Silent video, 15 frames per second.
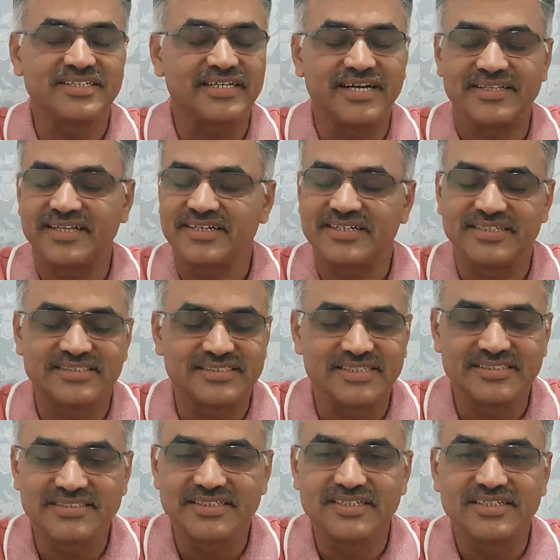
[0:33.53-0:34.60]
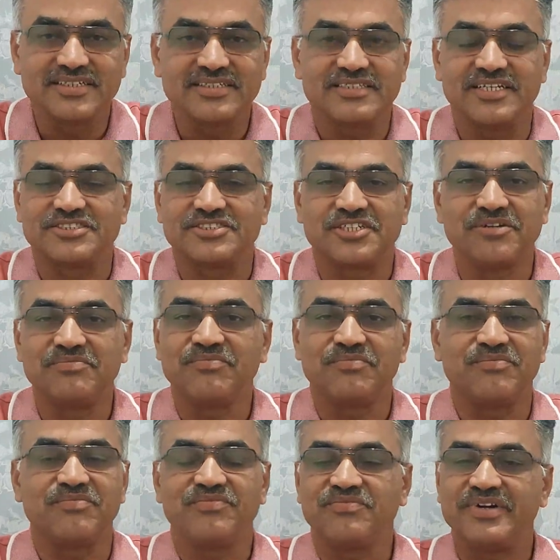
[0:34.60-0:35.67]
other reasons the shrimp
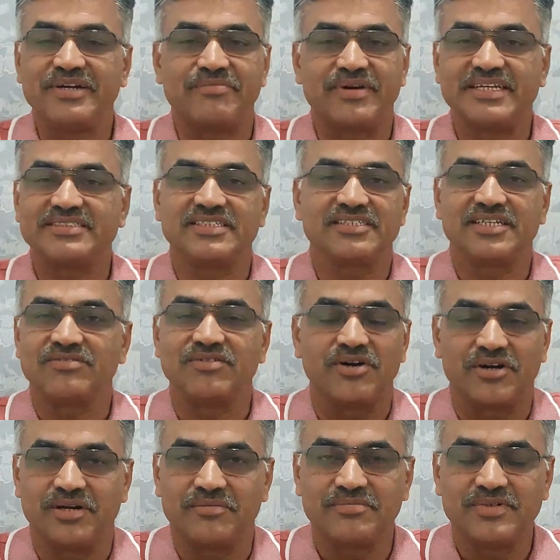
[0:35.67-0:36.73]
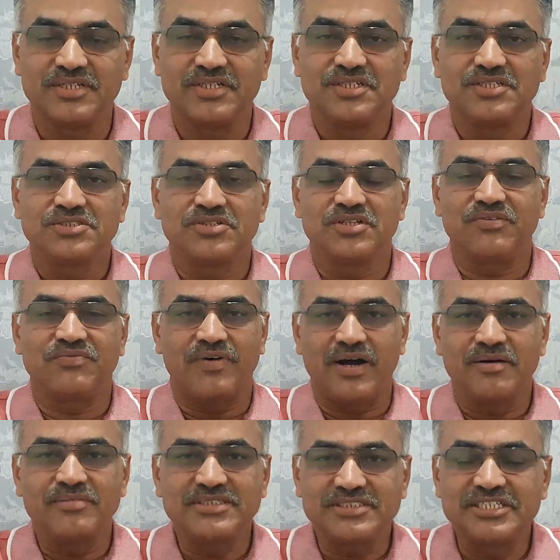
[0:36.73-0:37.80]
feed prices have gone up. So the
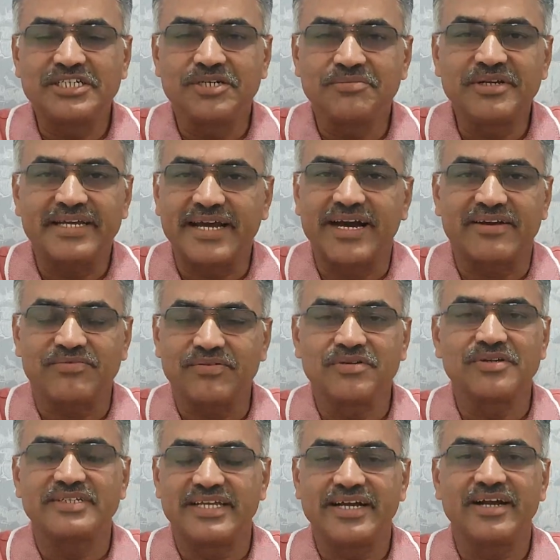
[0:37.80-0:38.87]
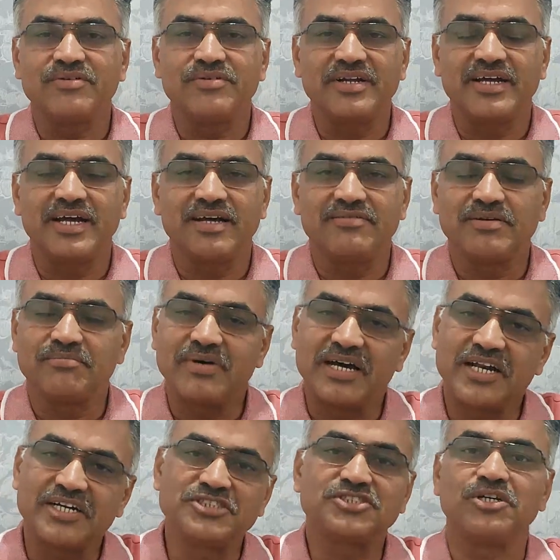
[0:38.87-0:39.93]
farmers need to be careful. They have to have a
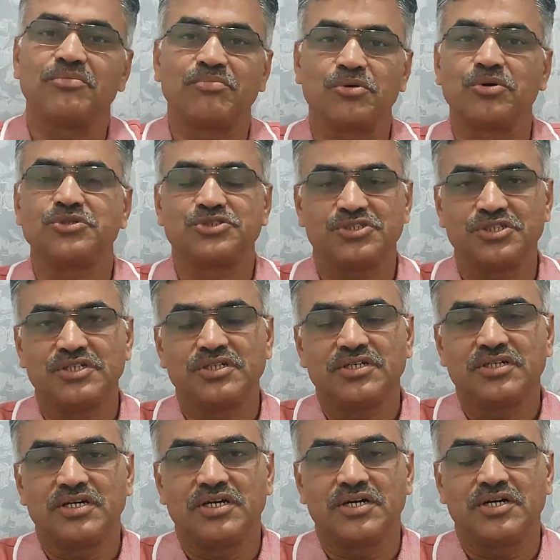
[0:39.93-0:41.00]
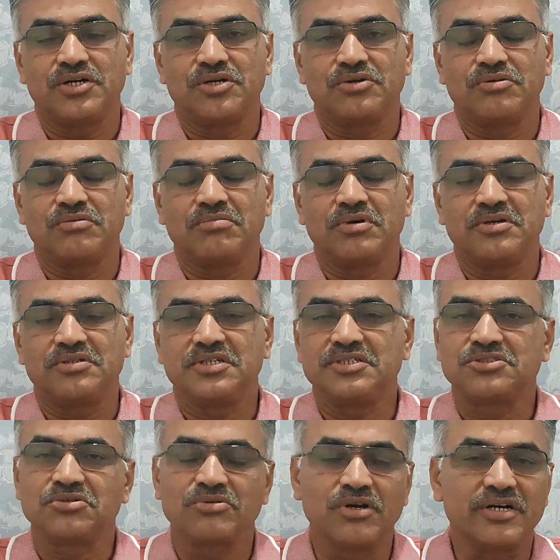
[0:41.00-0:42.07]
balanced approach. They
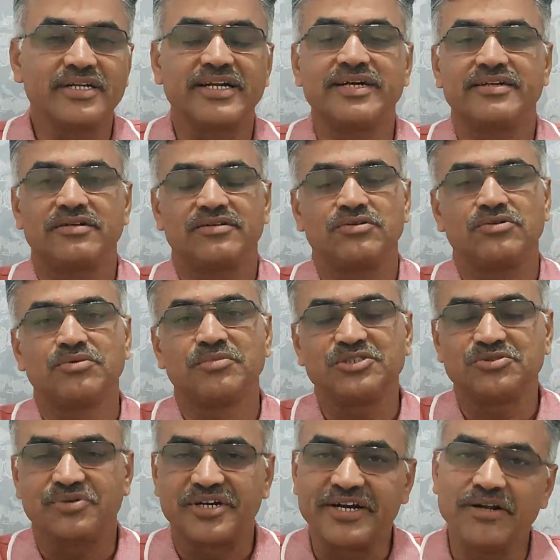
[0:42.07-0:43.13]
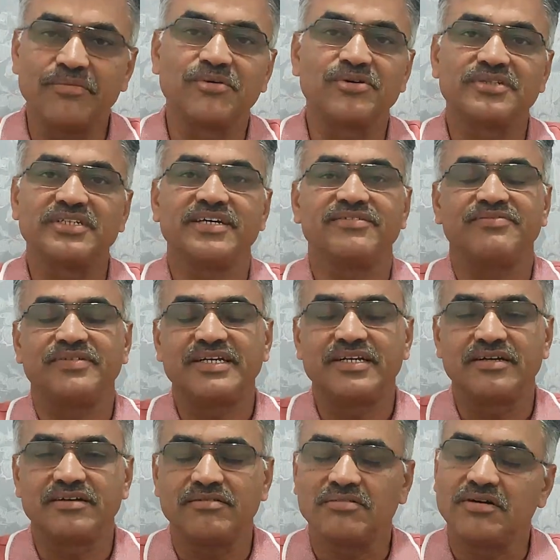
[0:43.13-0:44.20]
should not get too much worried about the feed.
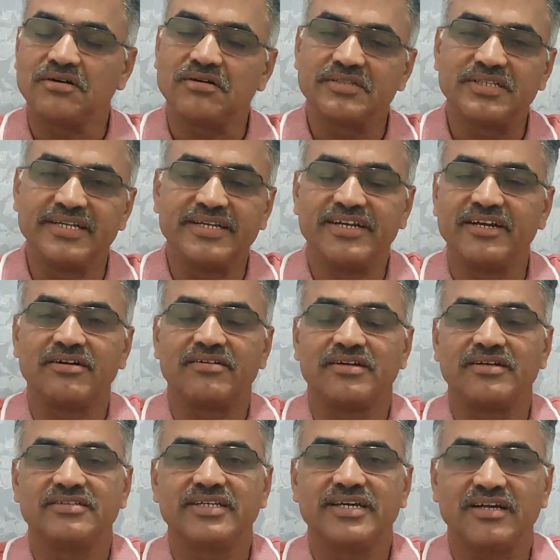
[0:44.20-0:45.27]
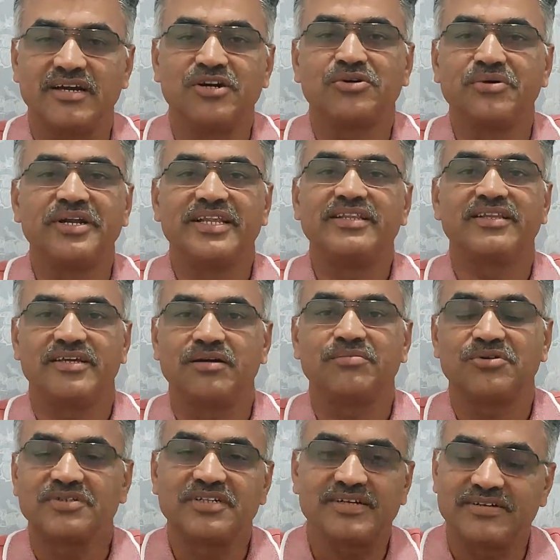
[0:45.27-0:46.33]
They cannot do anything
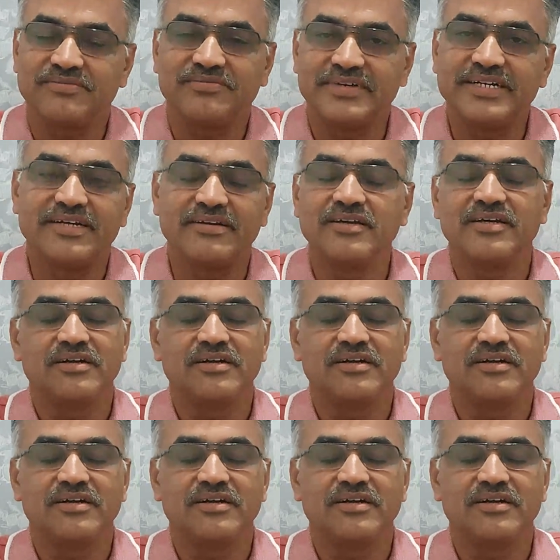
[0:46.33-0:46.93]
about the feed